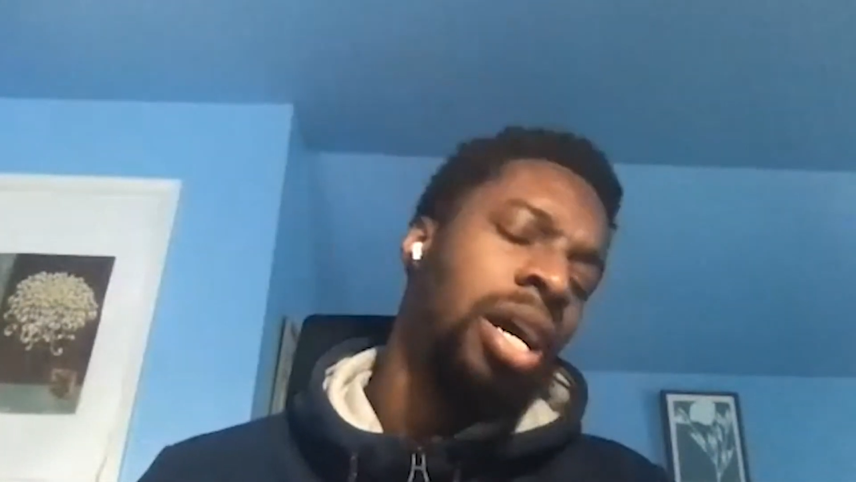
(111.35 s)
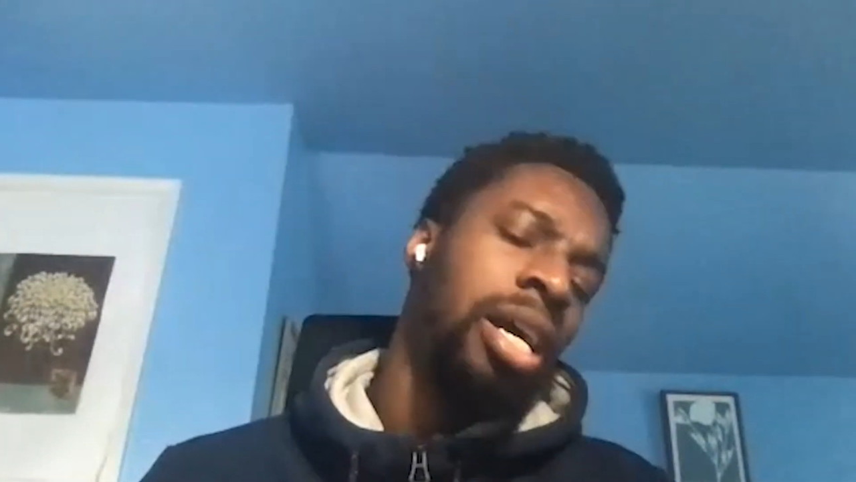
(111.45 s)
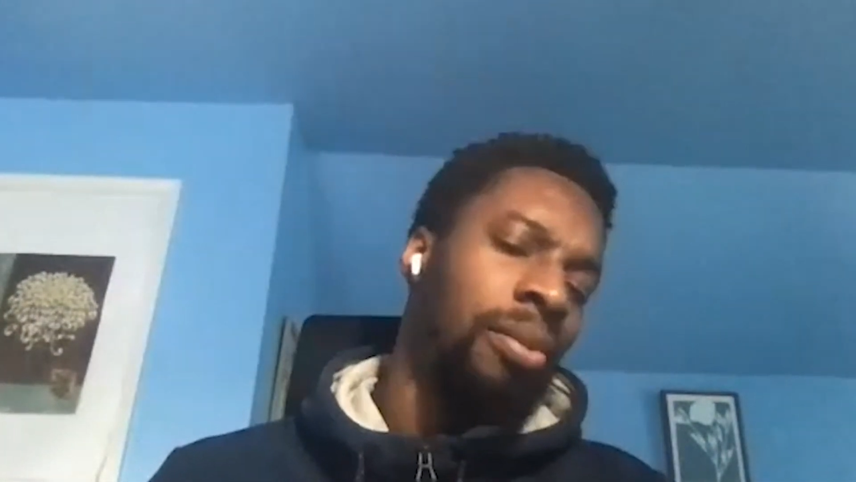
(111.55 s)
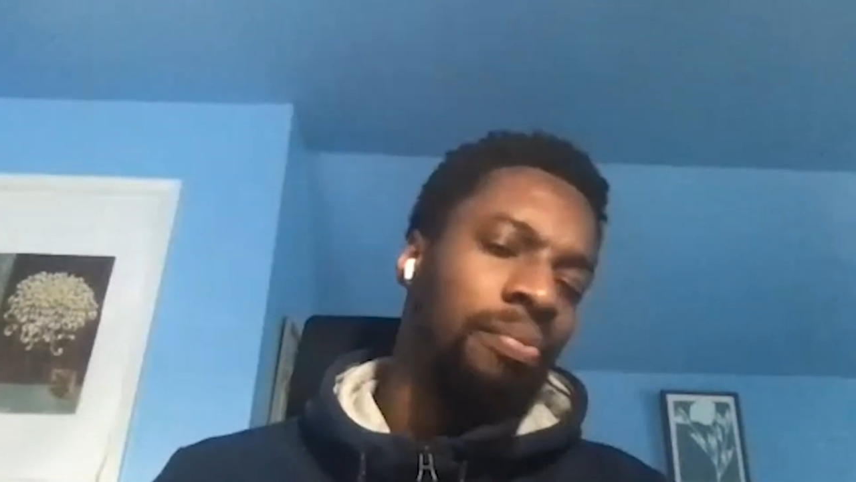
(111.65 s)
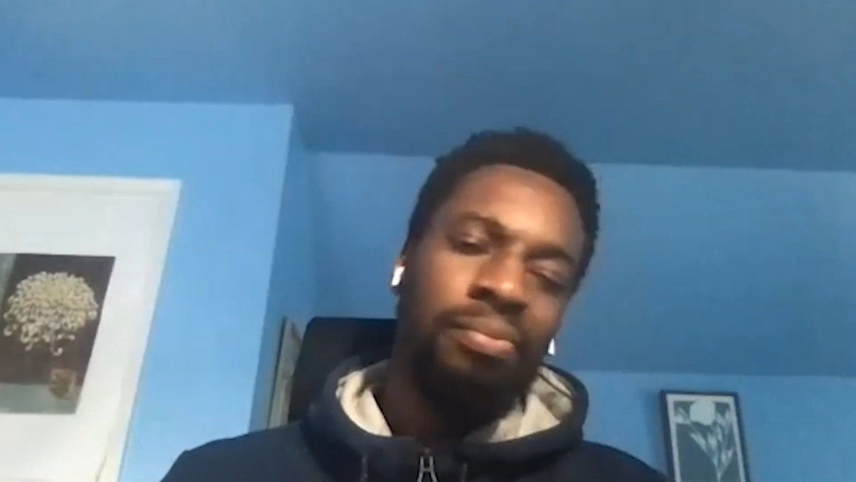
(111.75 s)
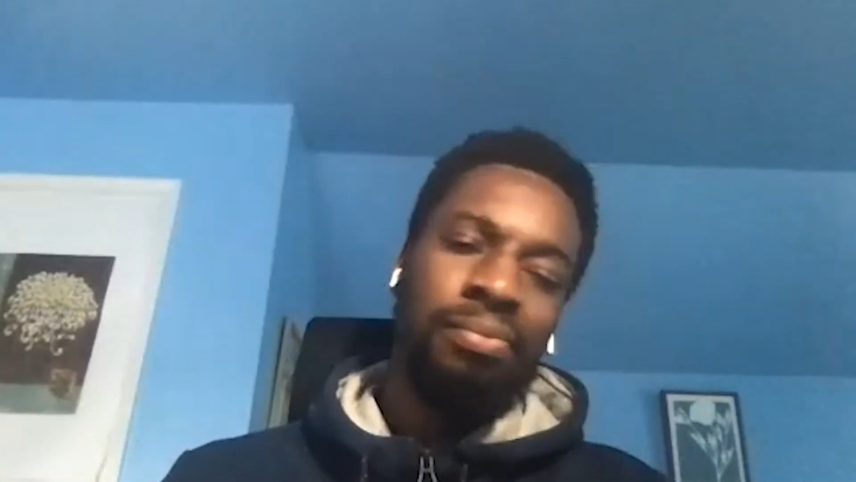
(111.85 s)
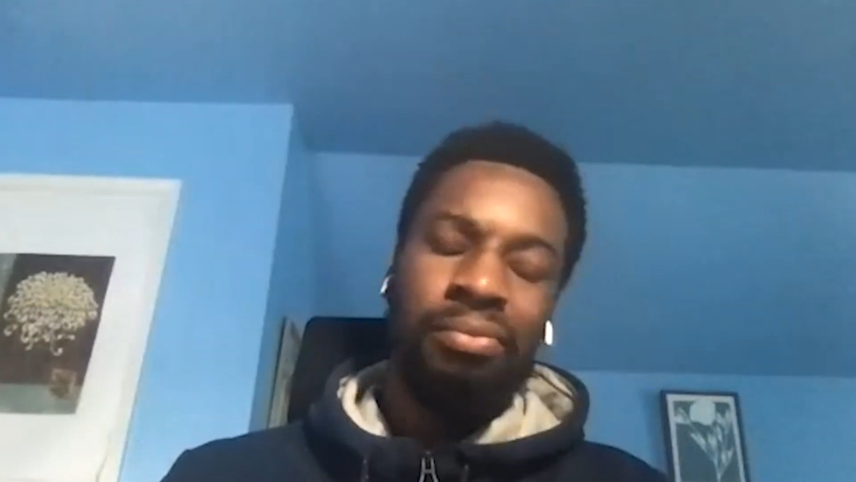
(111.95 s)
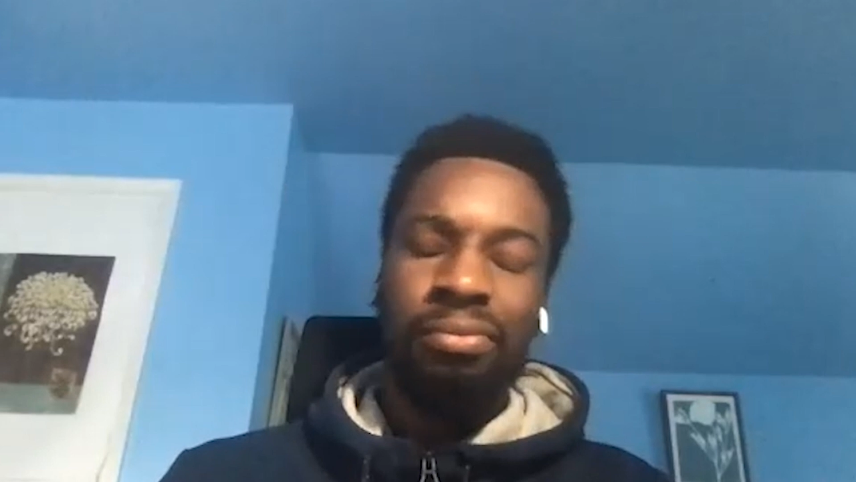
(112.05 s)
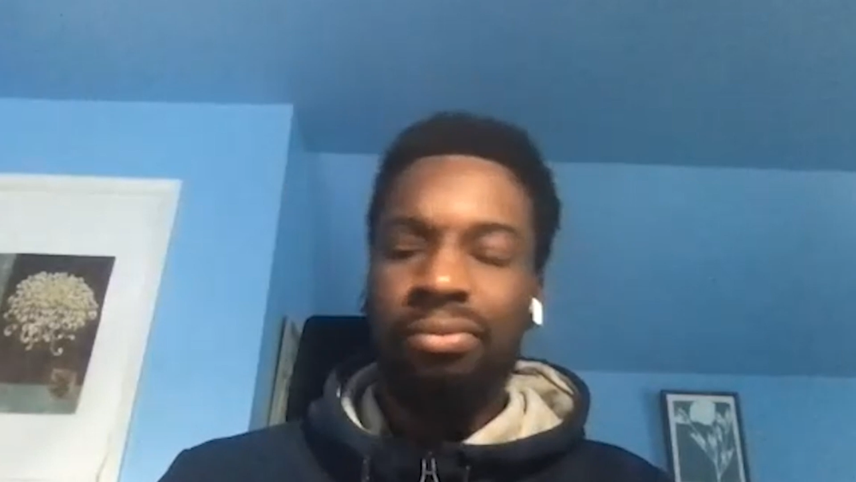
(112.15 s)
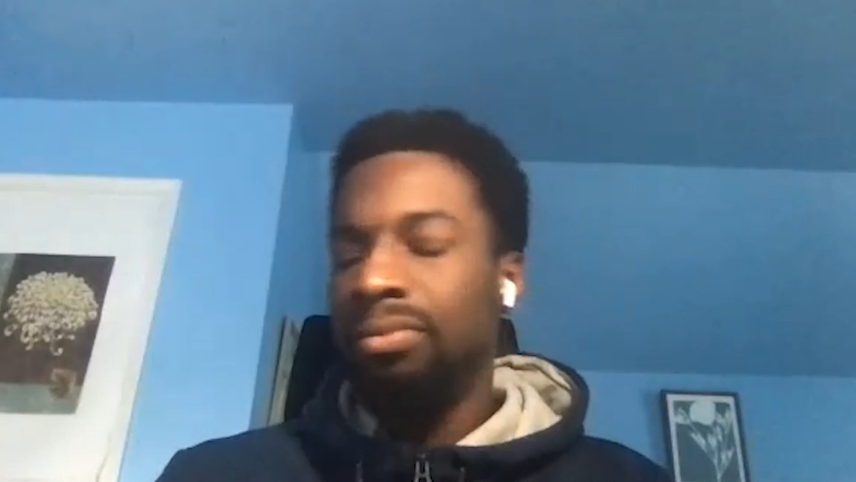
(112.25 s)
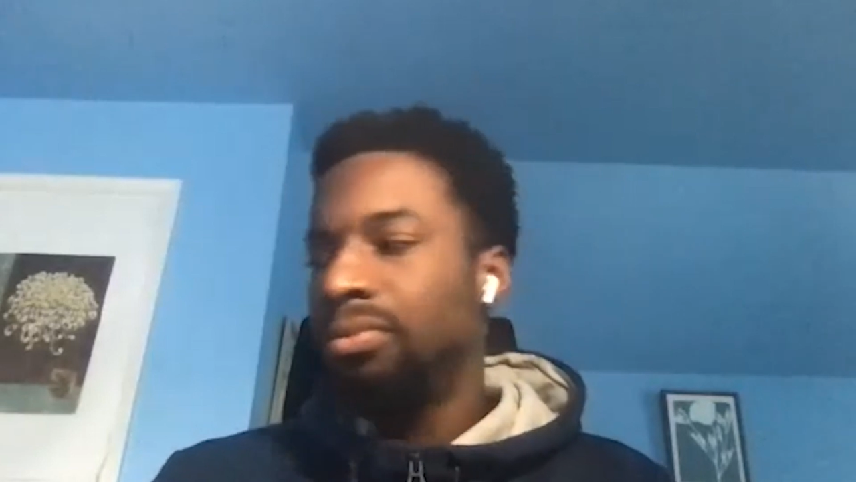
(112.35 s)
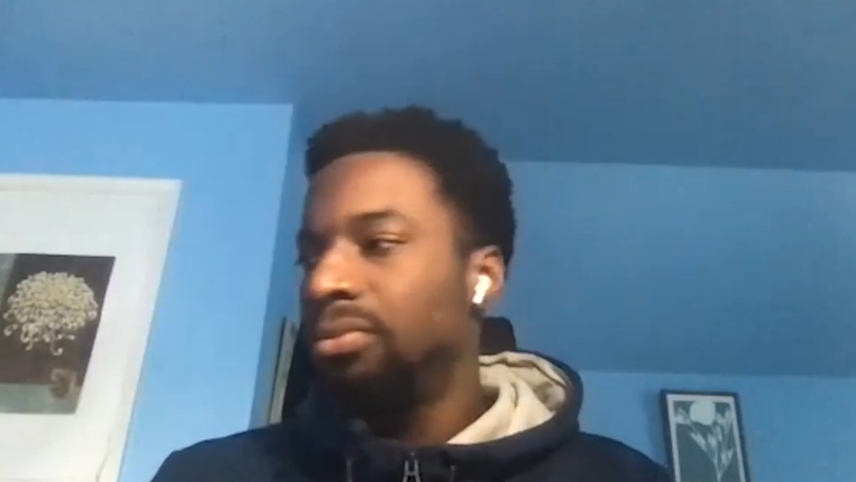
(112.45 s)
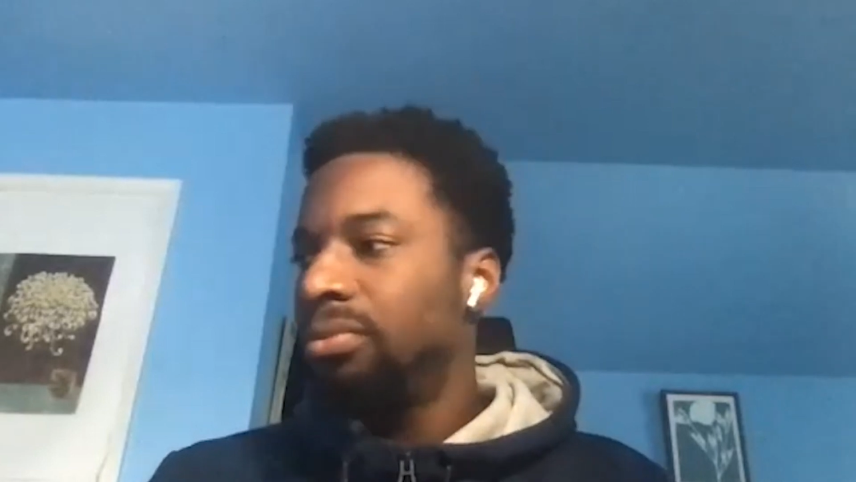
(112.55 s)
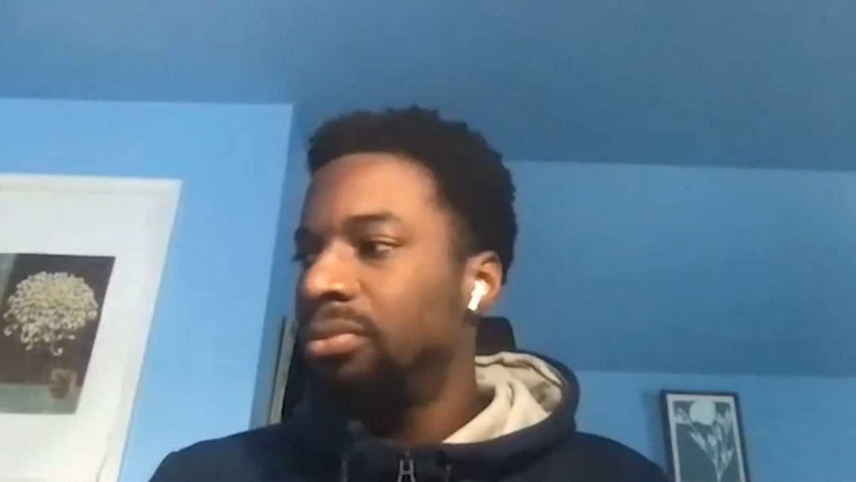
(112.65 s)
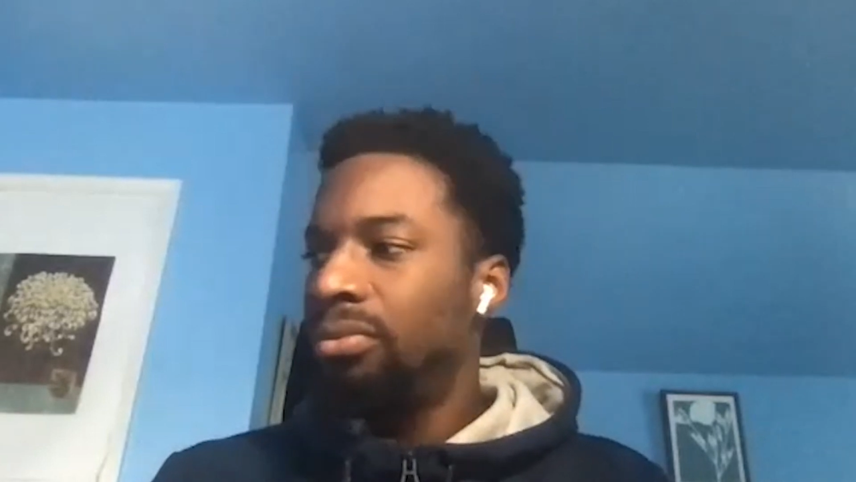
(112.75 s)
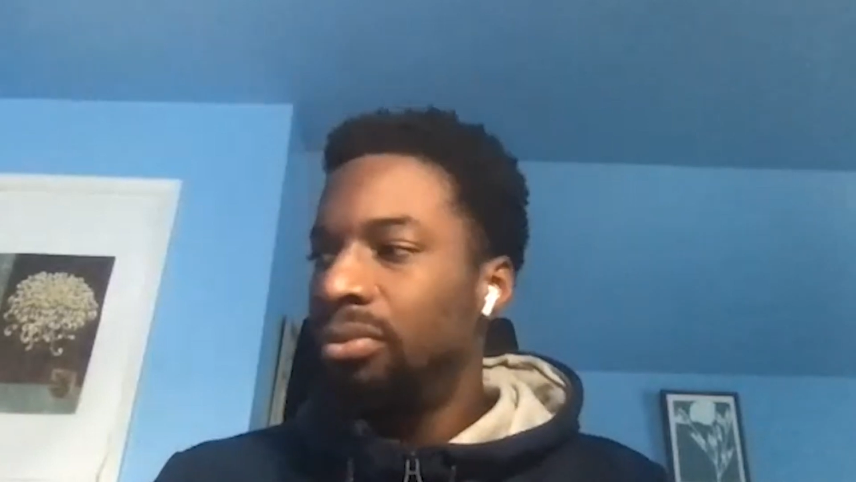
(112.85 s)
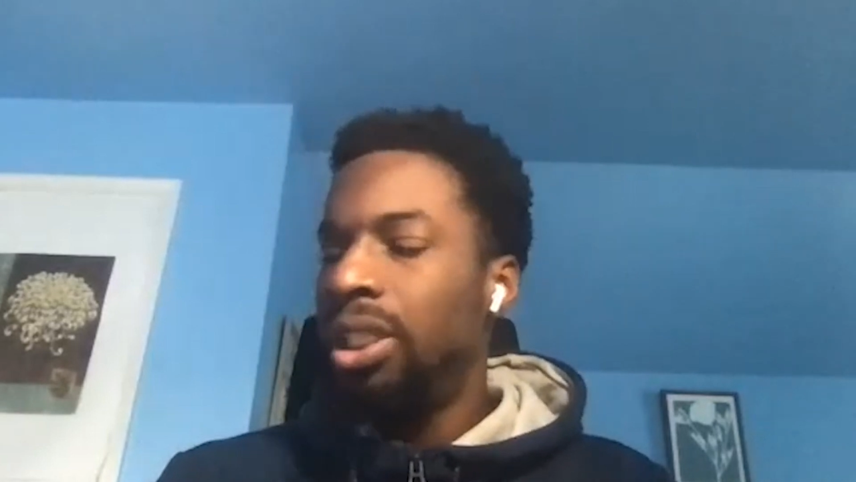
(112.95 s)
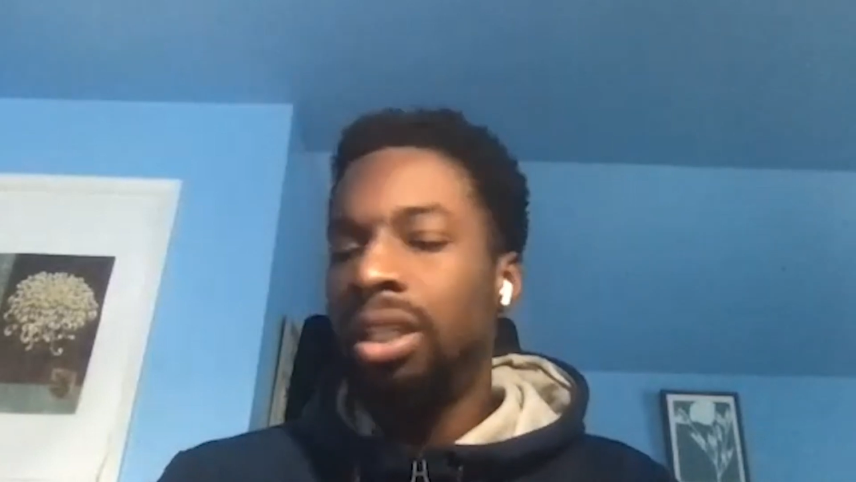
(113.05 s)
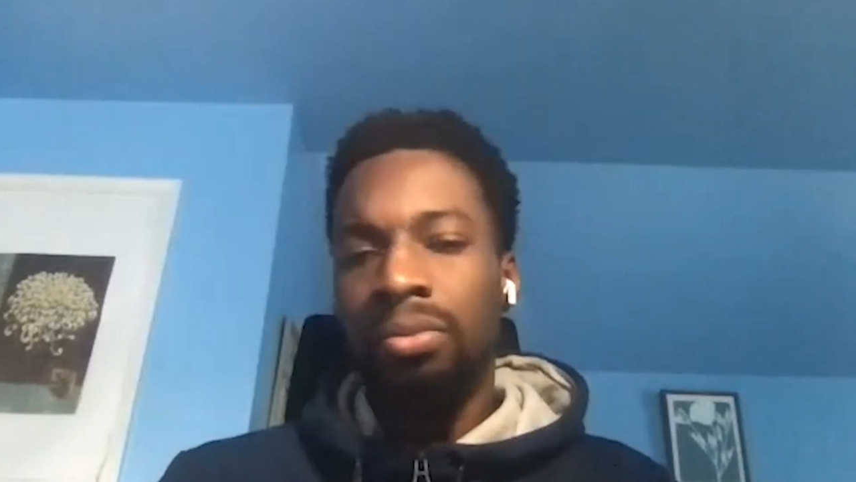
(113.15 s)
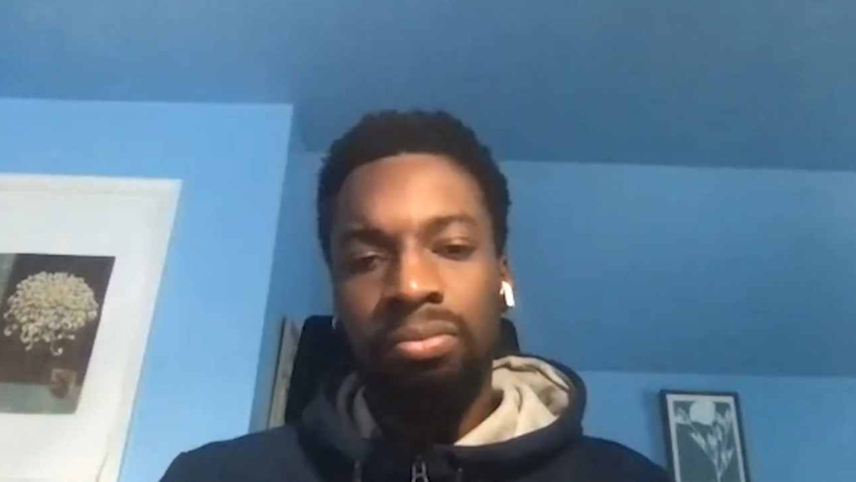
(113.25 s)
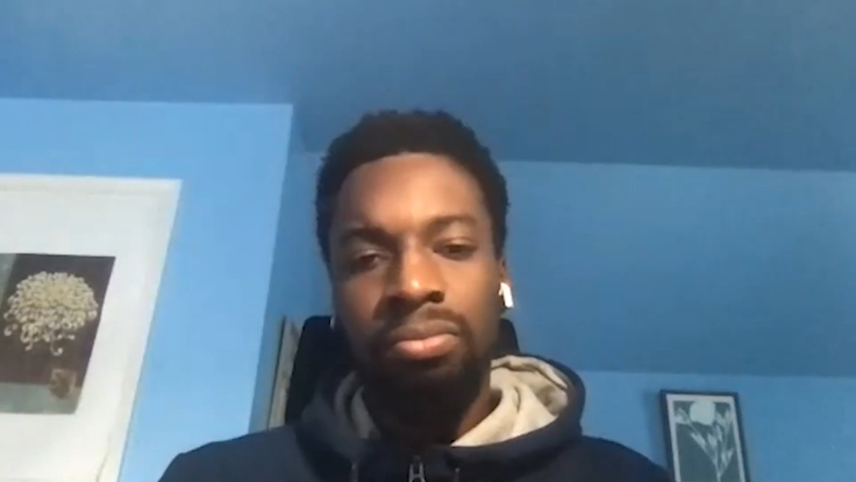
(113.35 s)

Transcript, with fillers: All right. Yeah,